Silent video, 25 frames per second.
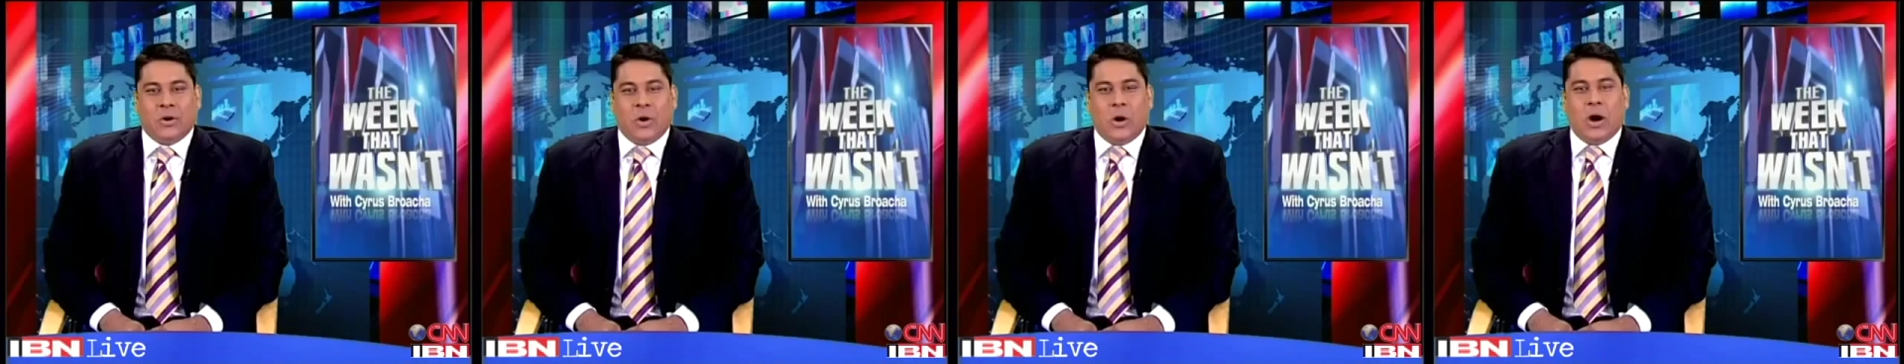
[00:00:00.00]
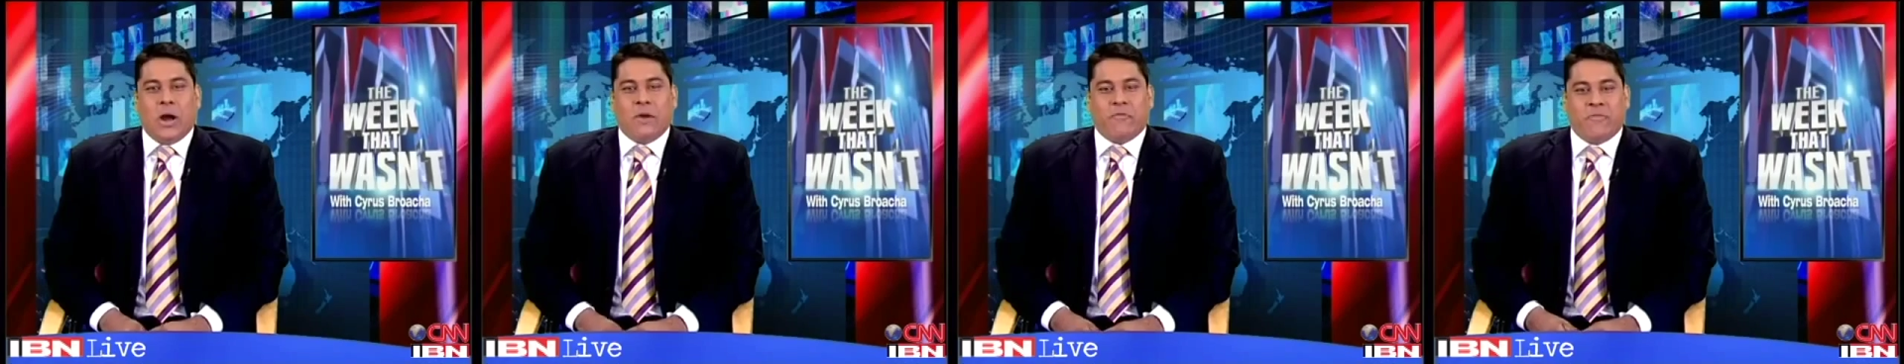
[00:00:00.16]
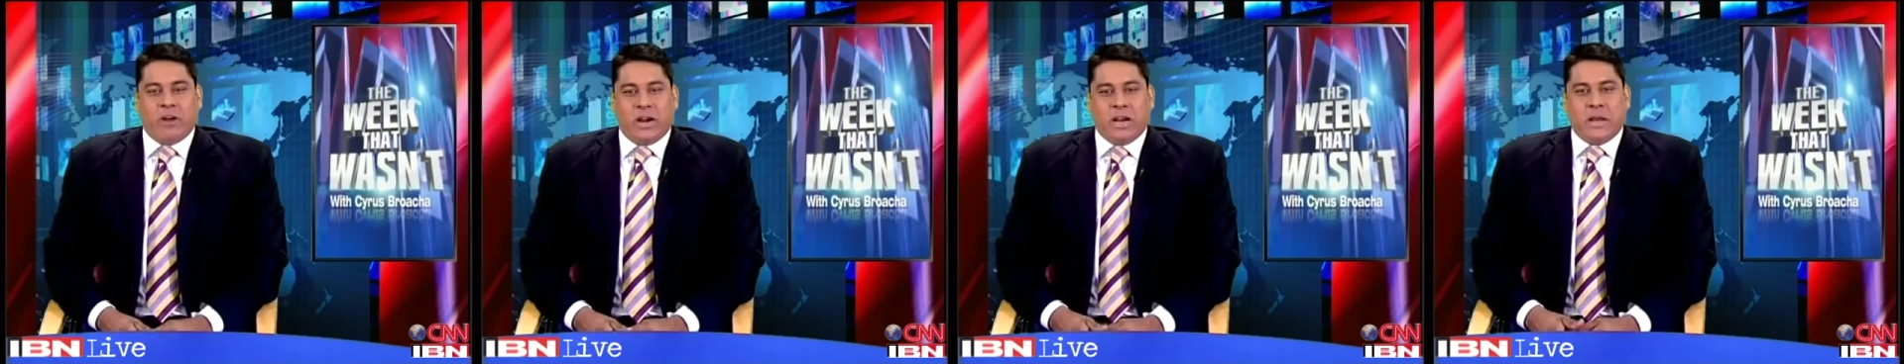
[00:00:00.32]
Oh,
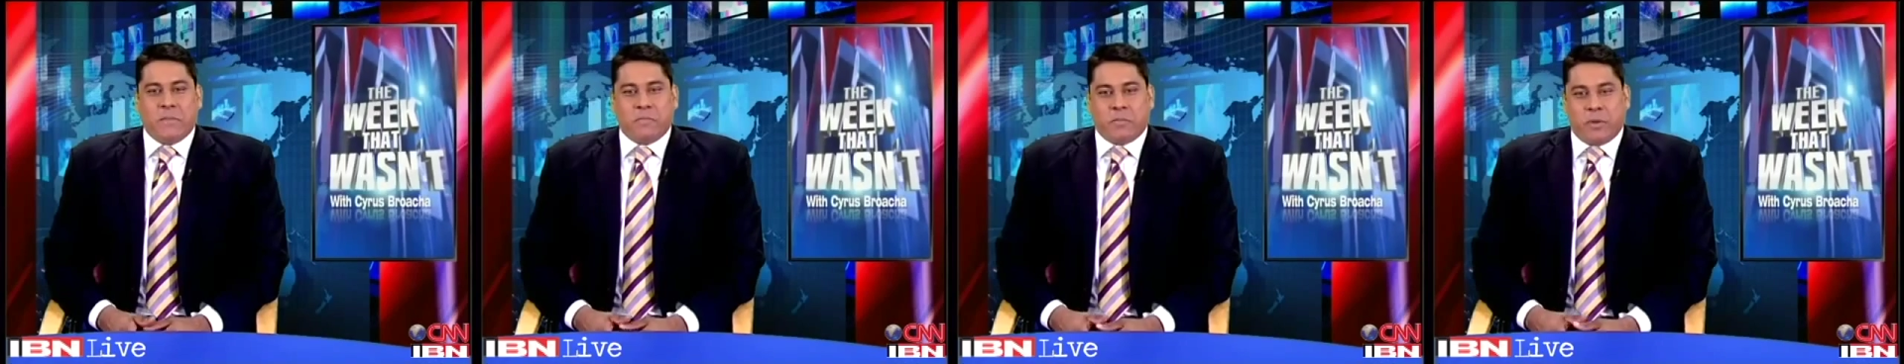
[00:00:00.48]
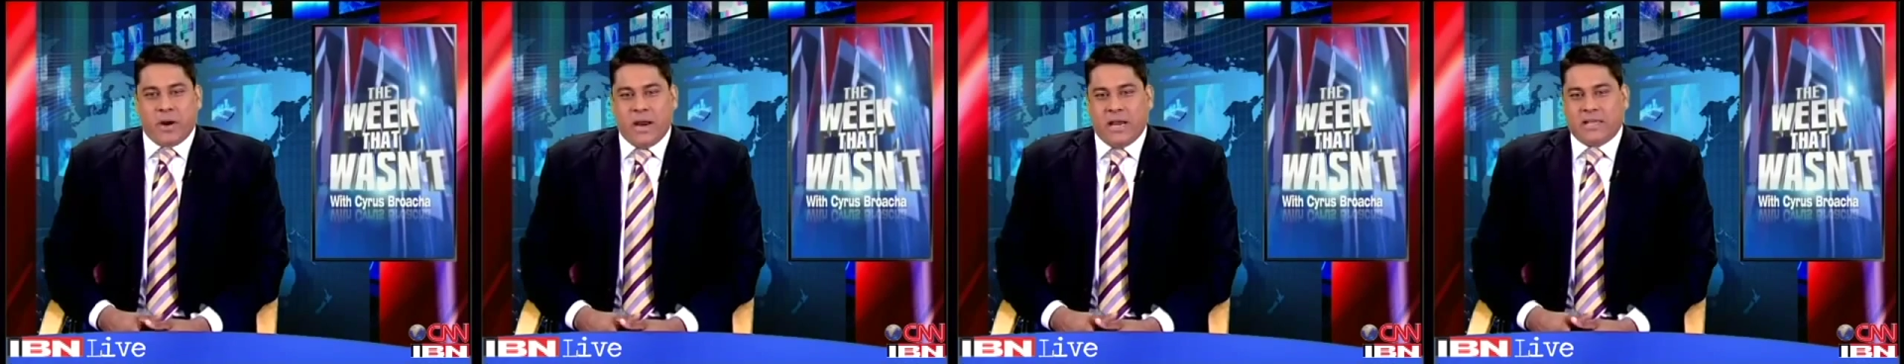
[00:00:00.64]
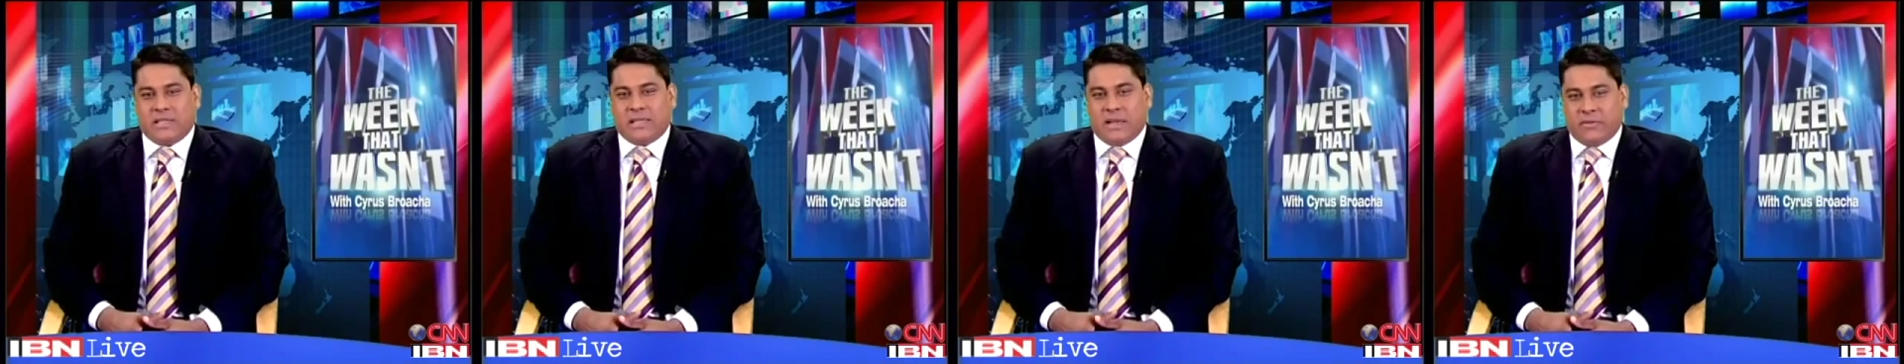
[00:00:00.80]
I'm very
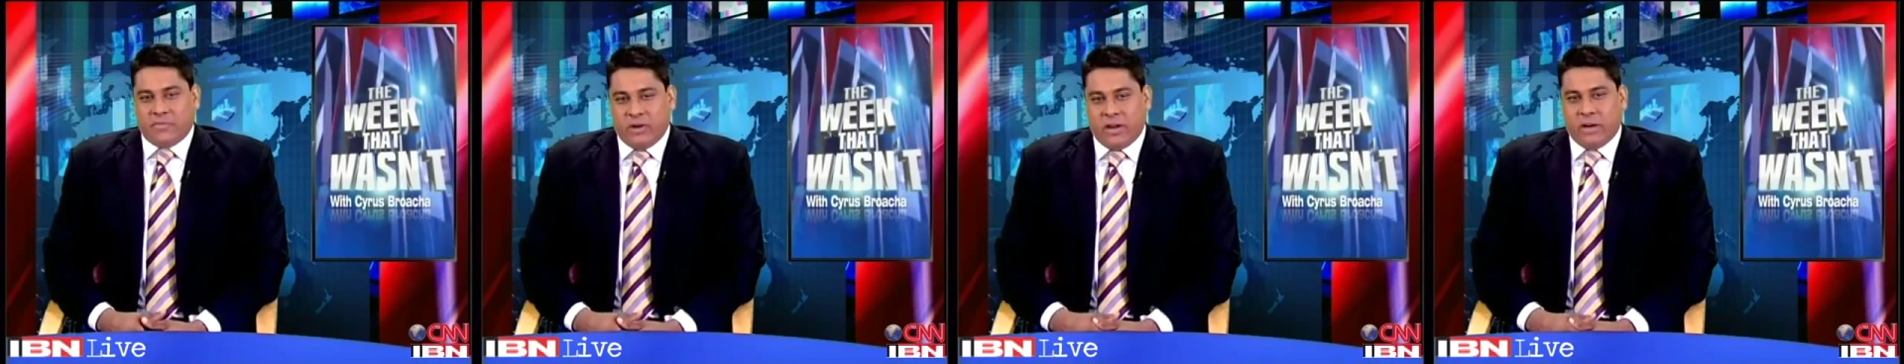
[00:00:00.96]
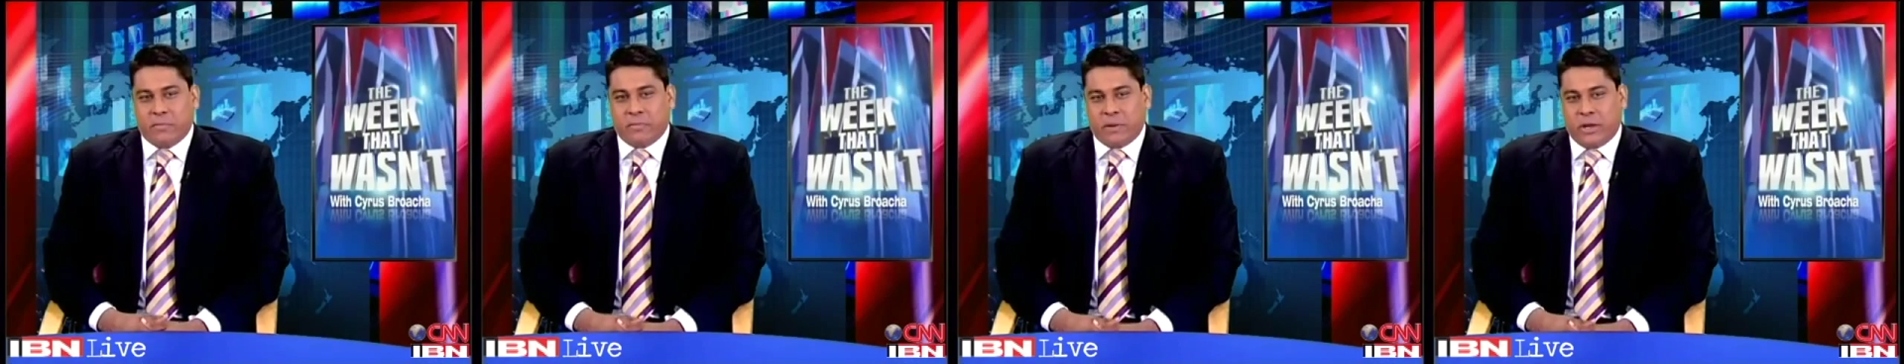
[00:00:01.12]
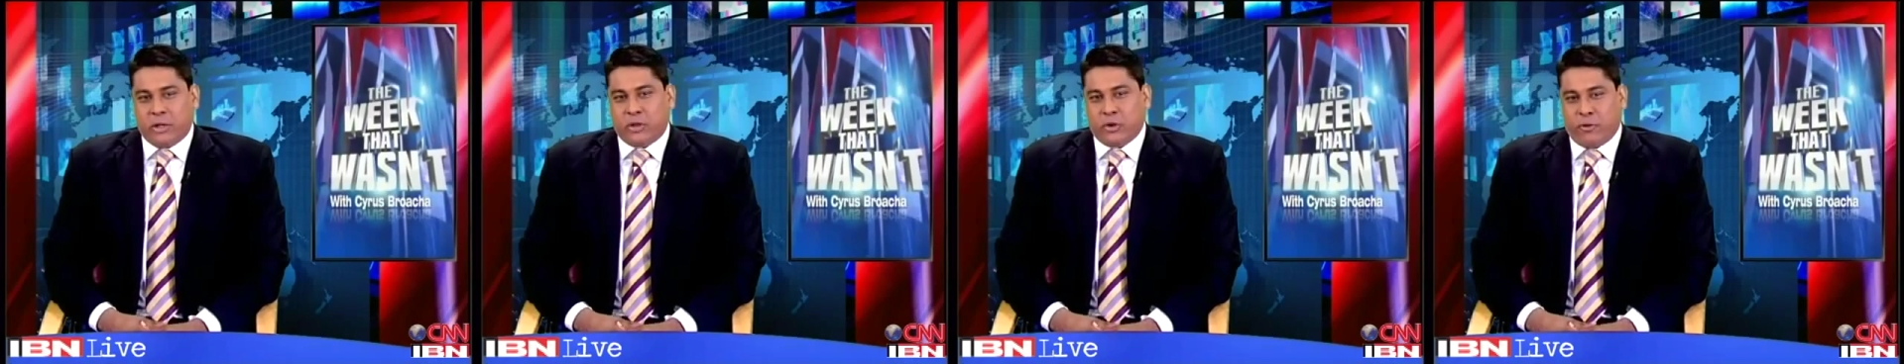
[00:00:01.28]
impressed.
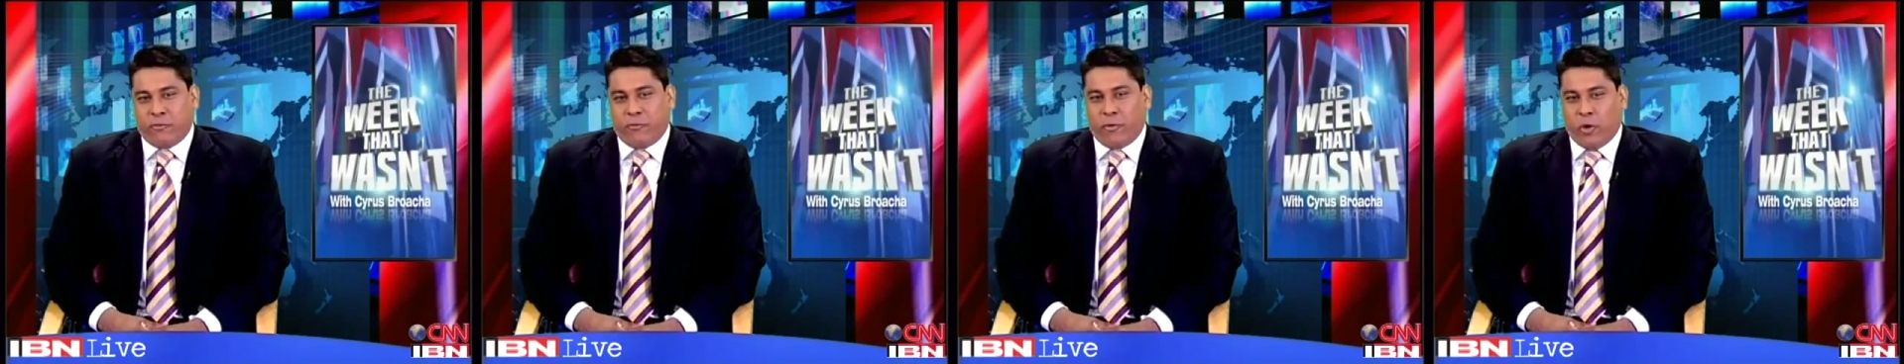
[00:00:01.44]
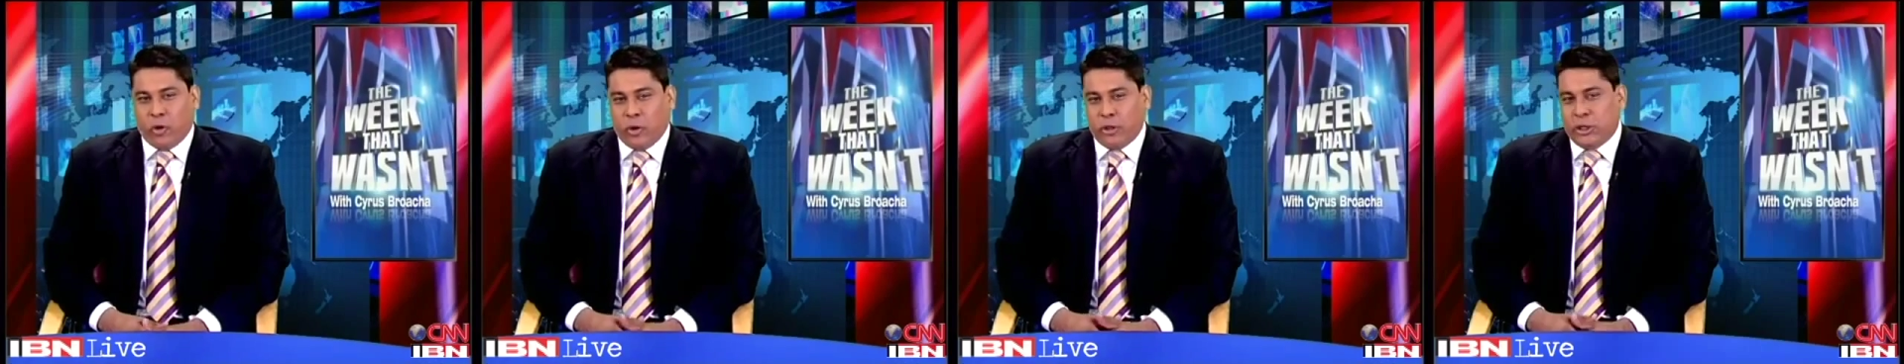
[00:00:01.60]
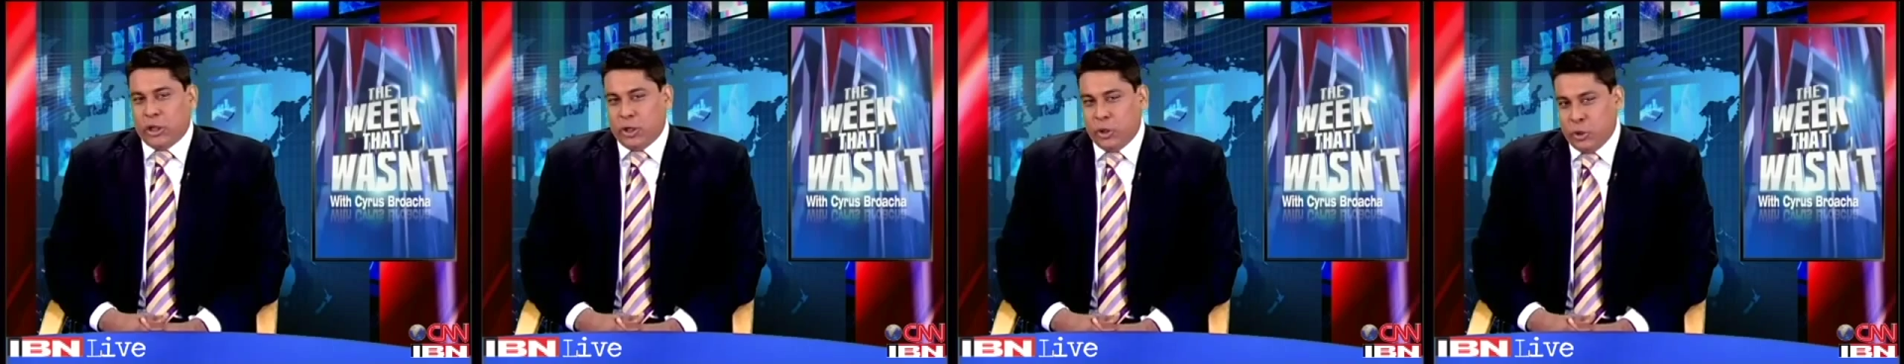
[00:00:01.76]
You're
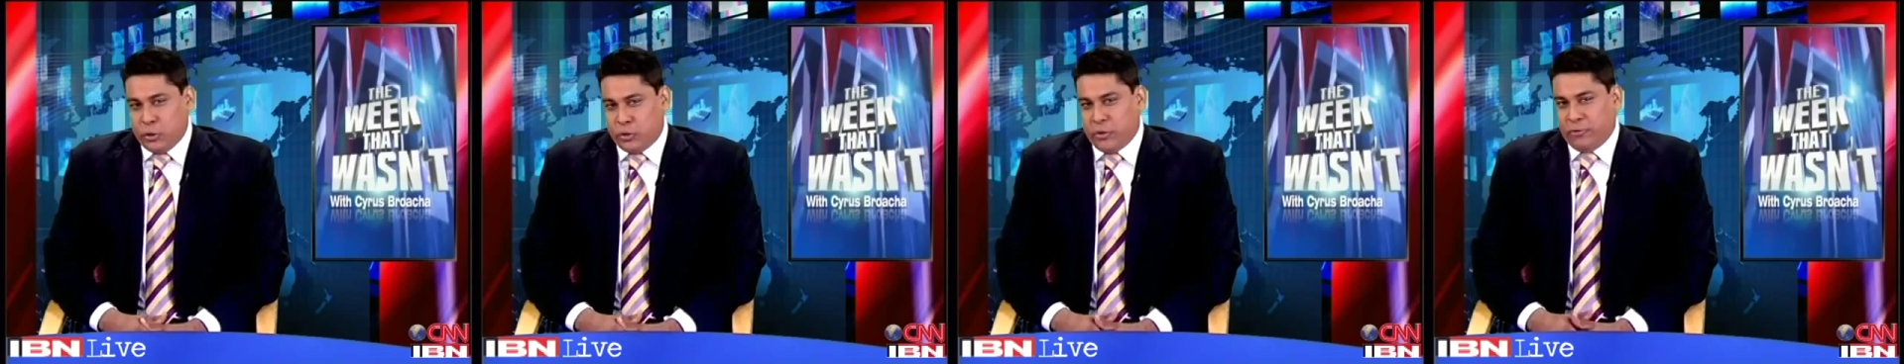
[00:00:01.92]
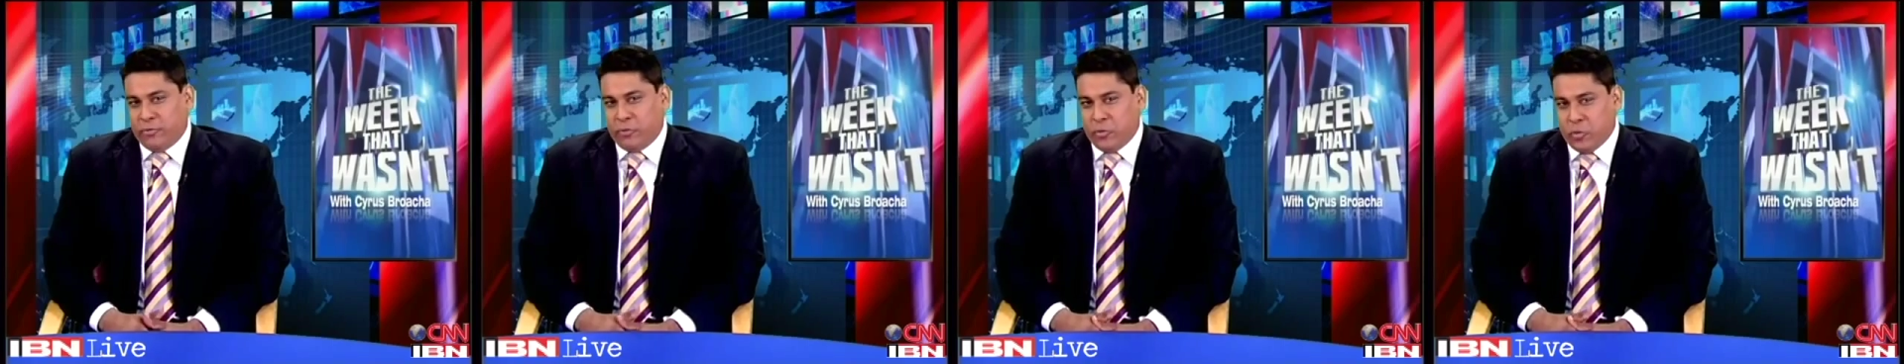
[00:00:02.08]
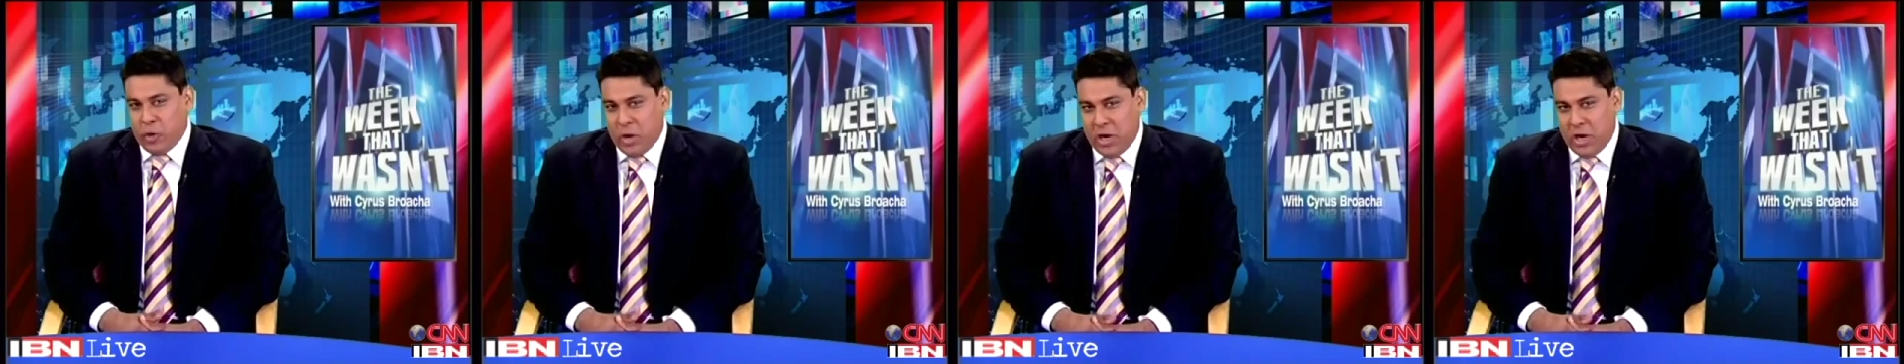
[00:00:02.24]
following the news of the